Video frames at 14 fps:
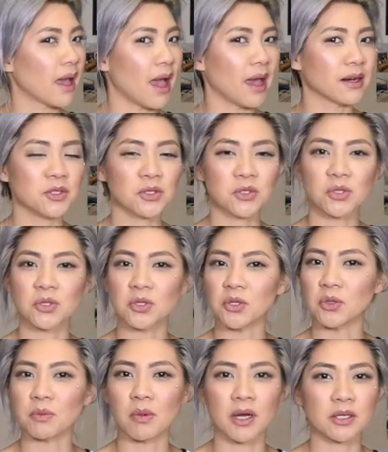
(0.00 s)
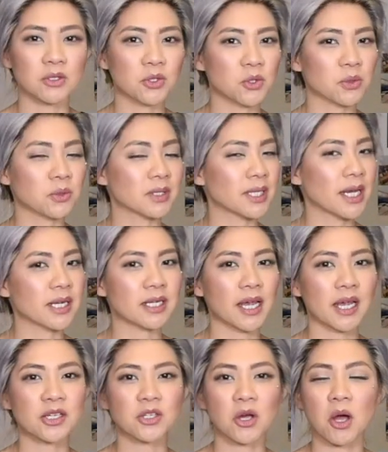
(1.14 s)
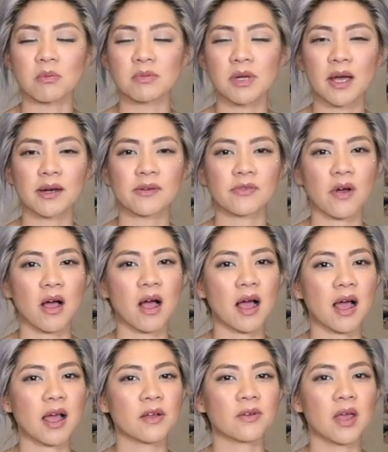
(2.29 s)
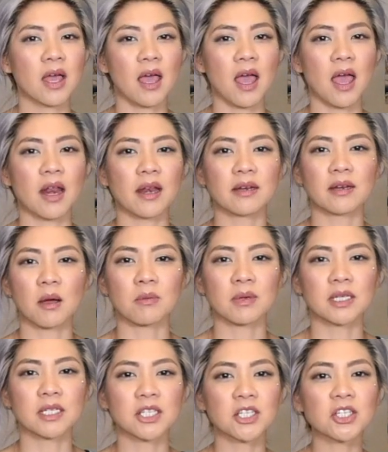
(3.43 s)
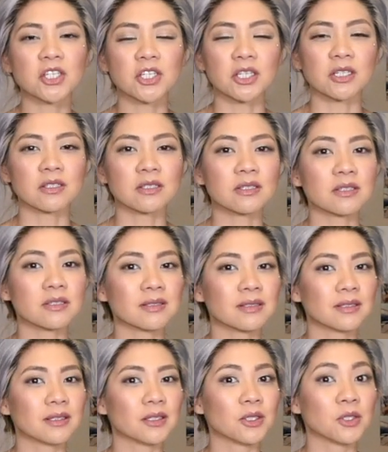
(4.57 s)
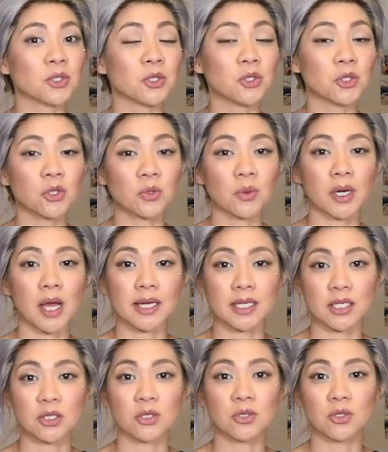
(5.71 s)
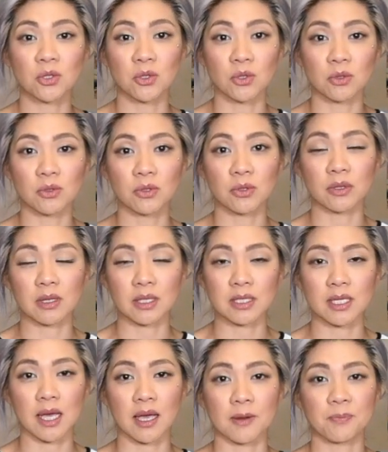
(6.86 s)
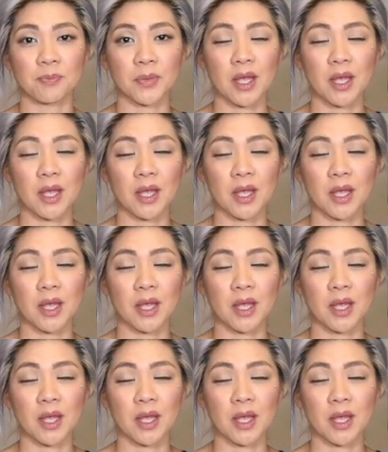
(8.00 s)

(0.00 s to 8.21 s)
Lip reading: and I used to do my usual day-to-day job, 9 to 5, and I'm conditioned to do what I need to do during the day.